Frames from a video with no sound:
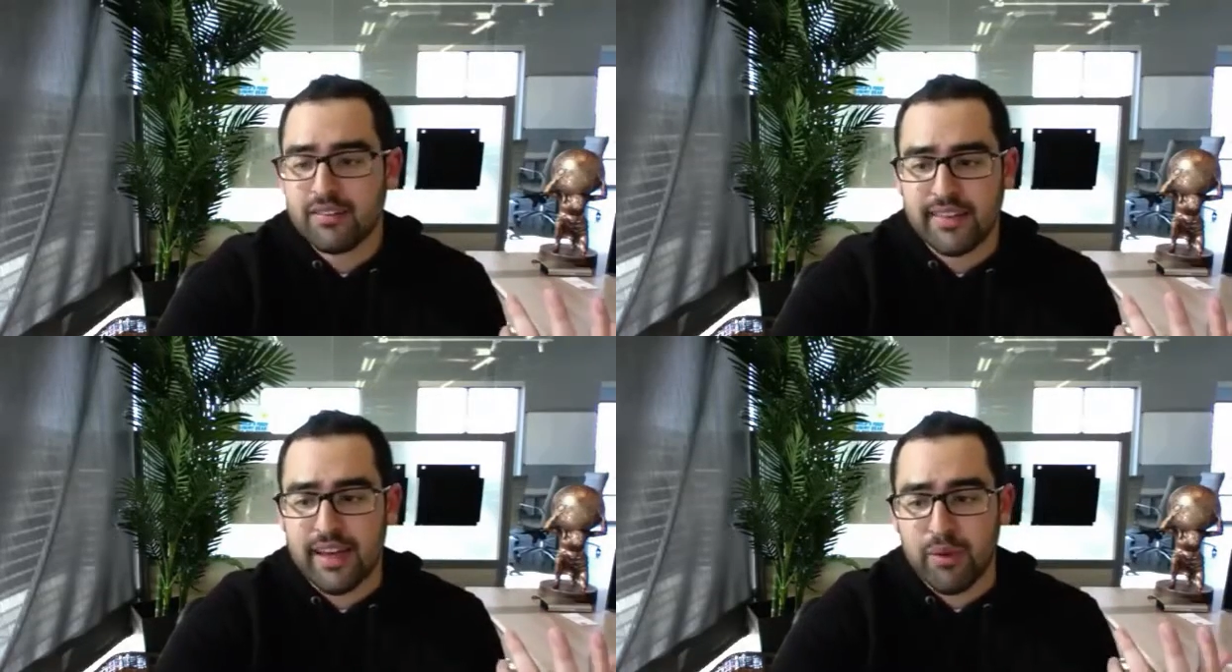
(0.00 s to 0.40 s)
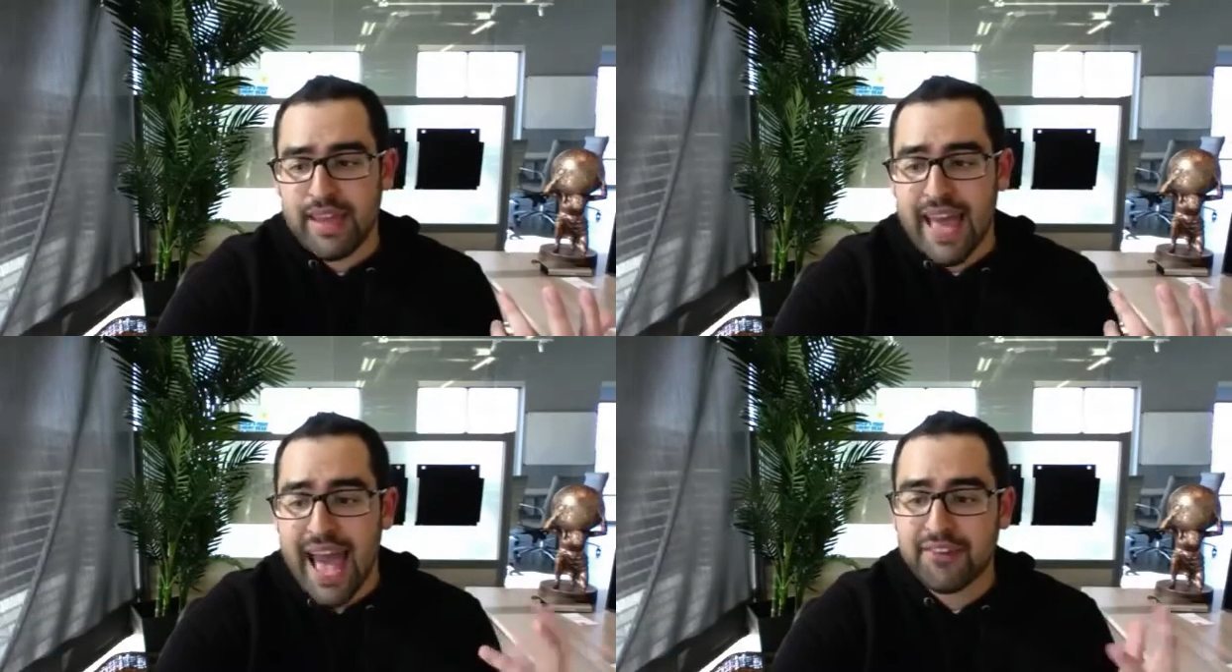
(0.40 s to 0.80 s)
that we
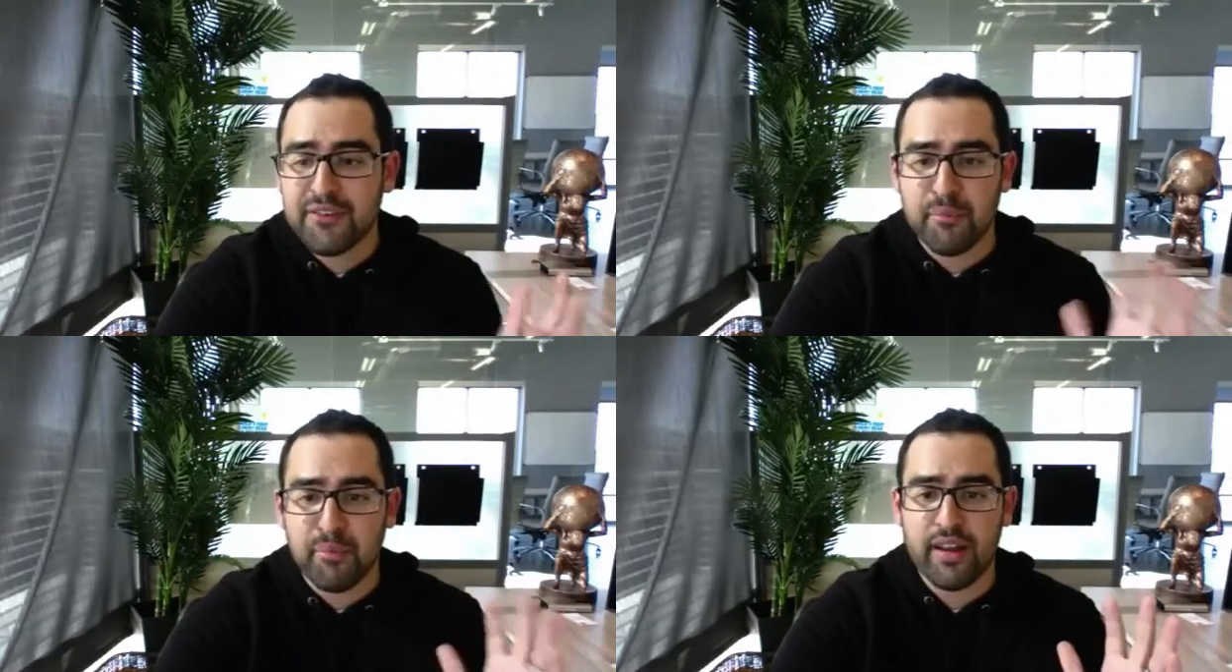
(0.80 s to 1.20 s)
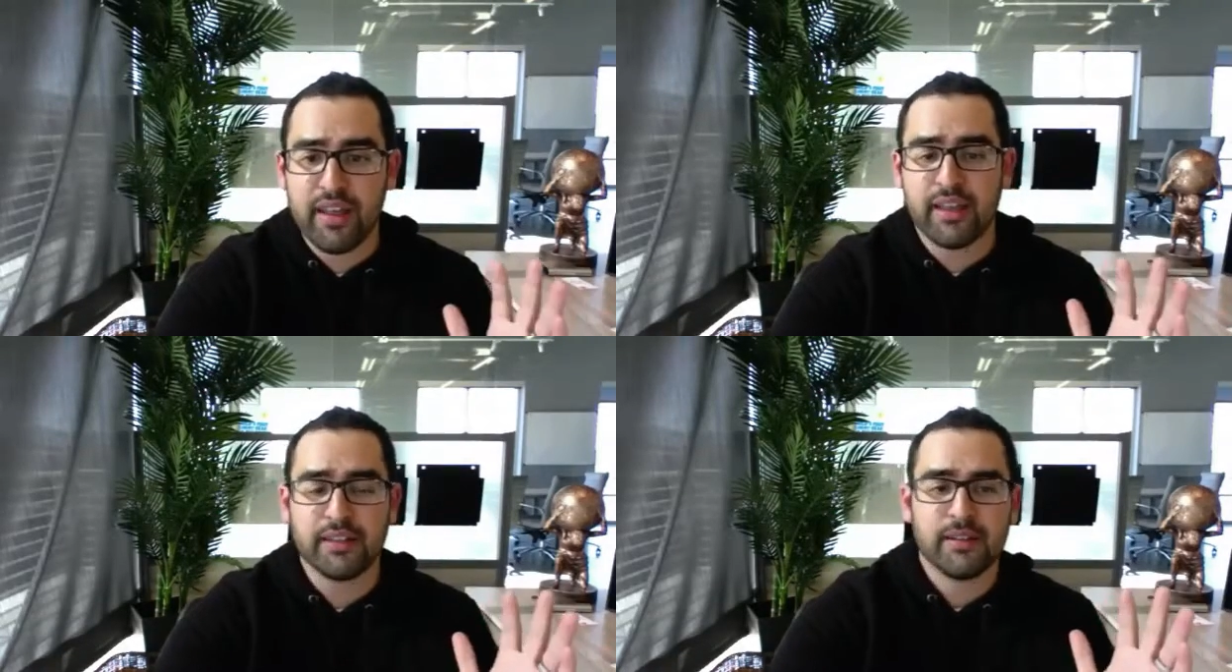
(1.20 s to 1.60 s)
had to
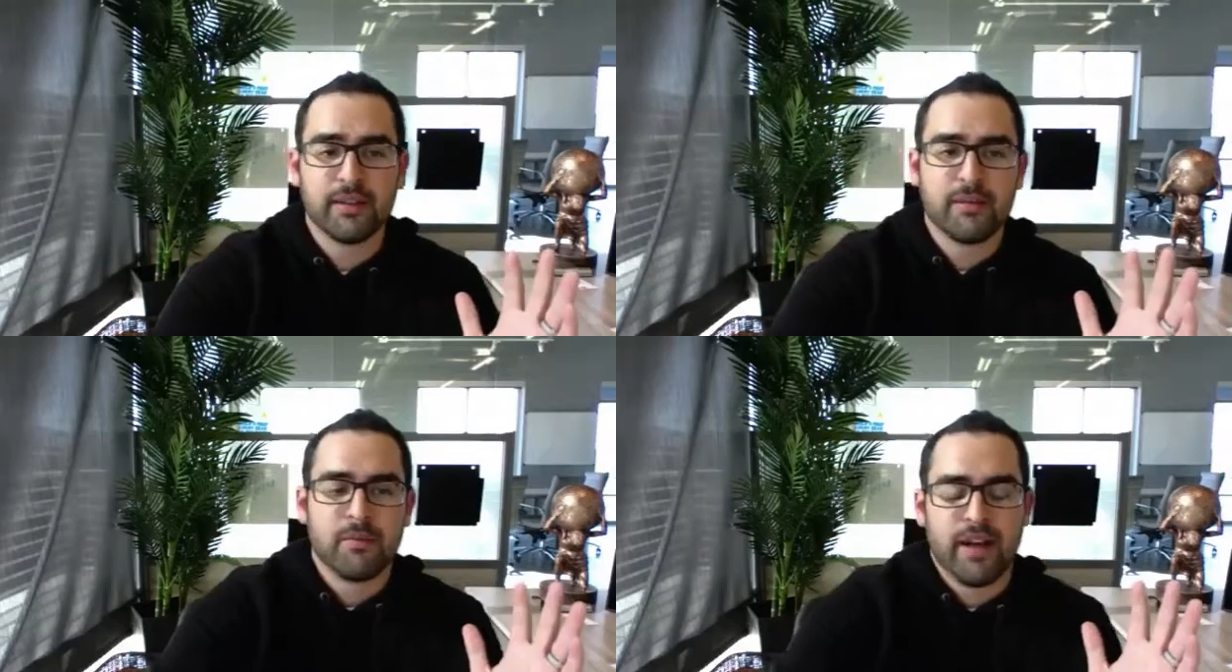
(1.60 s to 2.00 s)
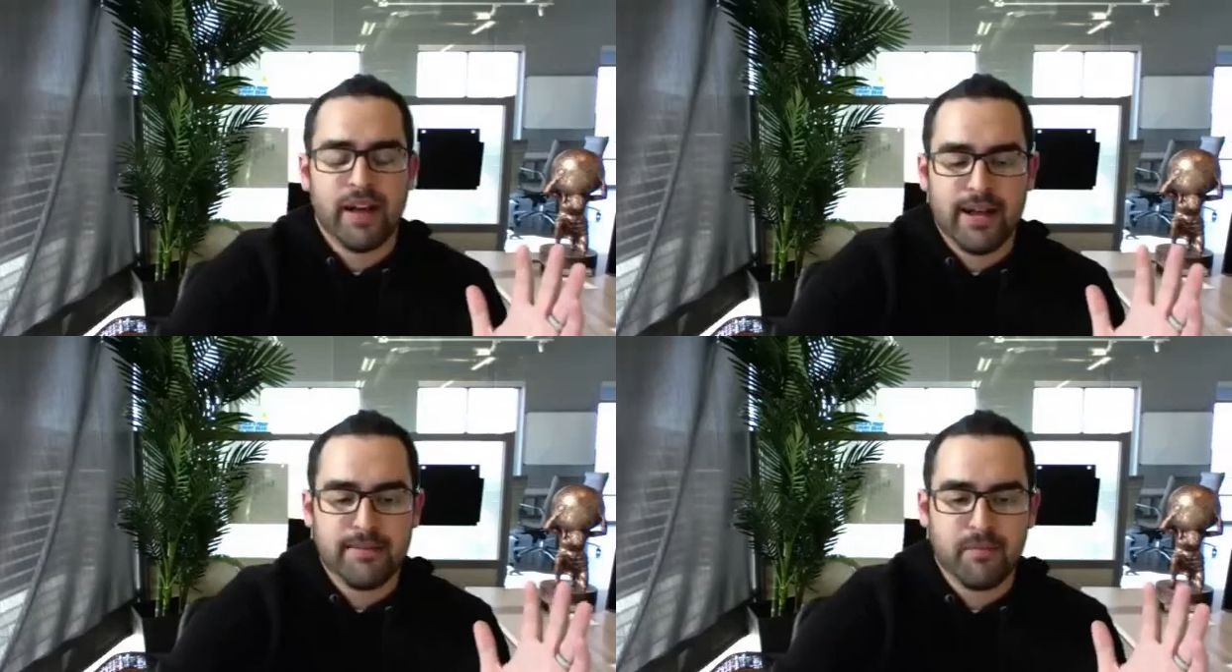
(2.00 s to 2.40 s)
bring
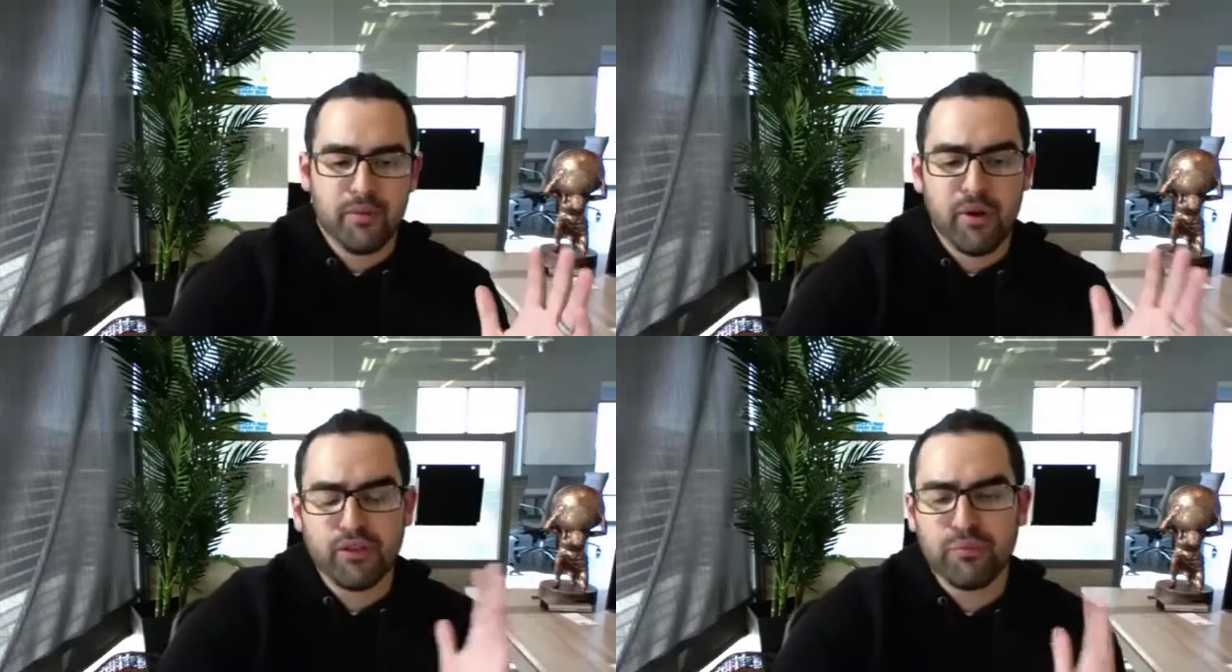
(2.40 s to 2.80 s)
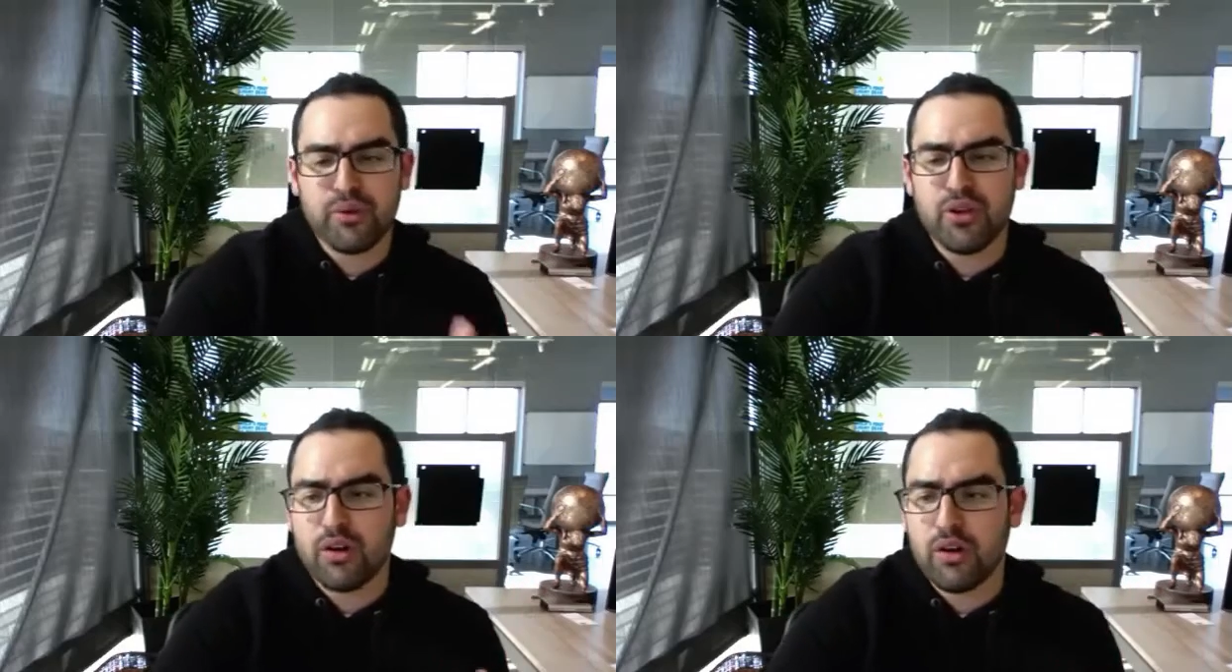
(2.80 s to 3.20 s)
the most
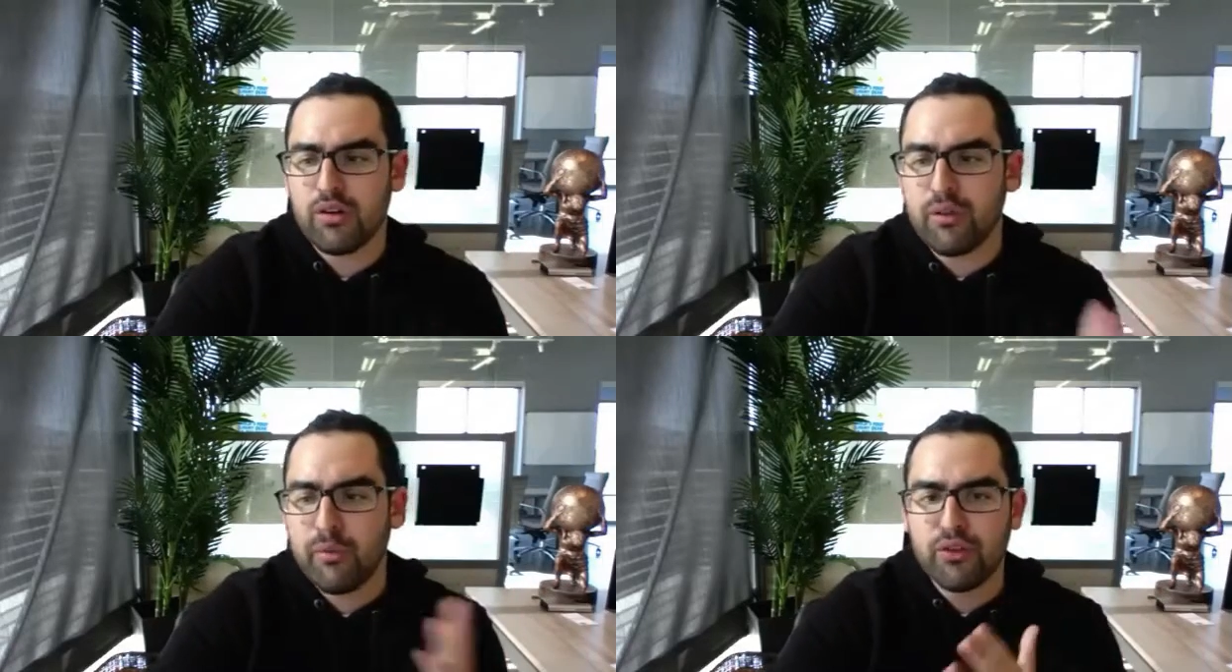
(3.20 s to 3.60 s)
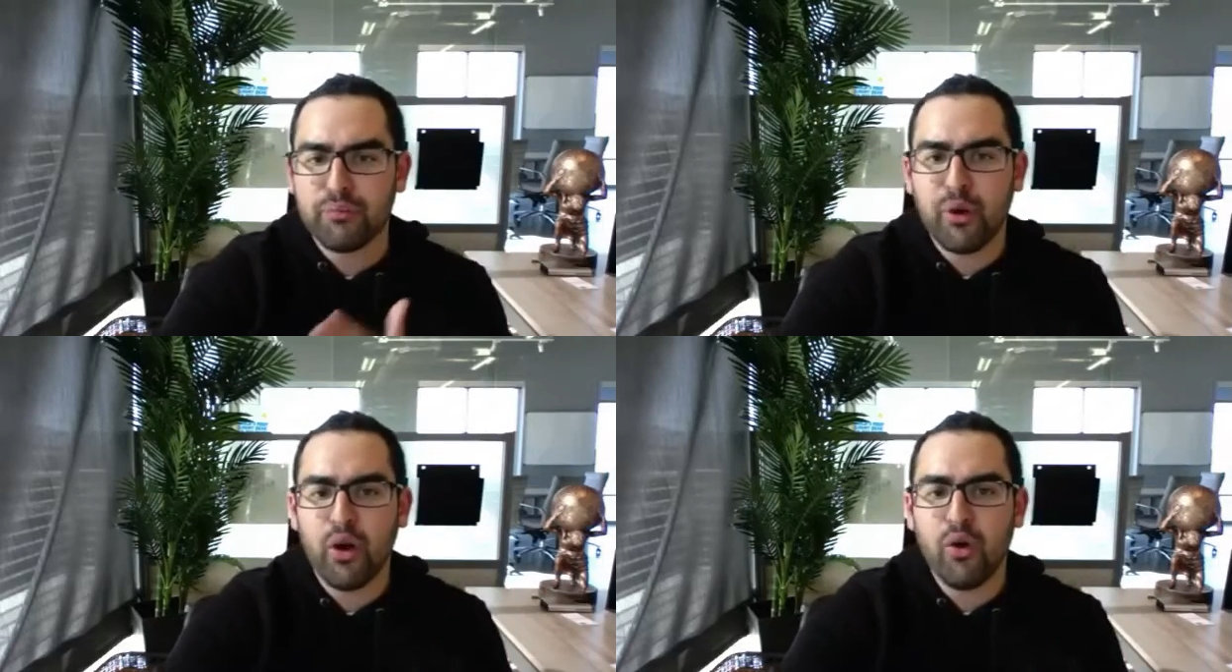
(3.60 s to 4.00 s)
pure, the most
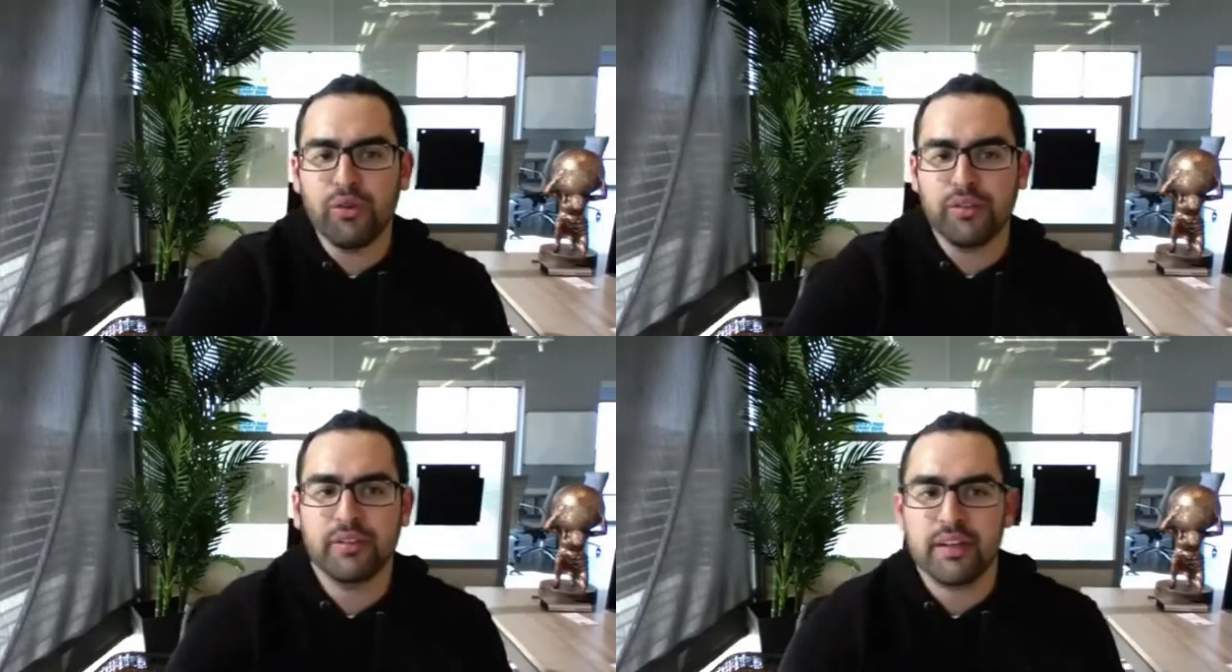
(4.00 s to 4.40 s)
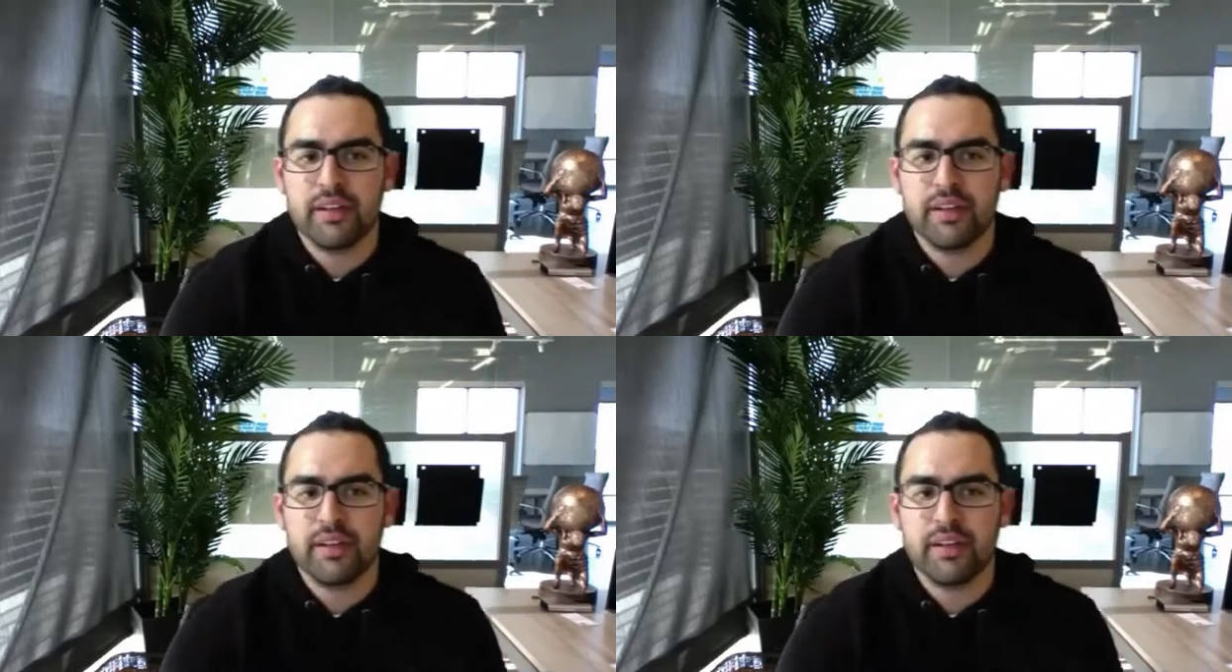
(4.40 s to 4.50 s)
potent,